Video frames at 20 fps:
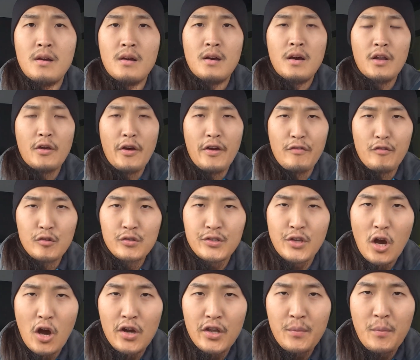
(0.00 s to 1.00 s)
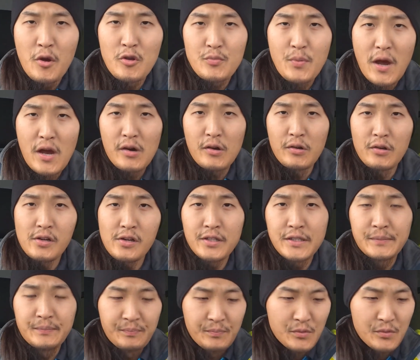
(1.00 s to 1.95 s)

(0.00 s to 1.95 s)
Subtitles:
Hello everyone, it's Guardian Mo's back online.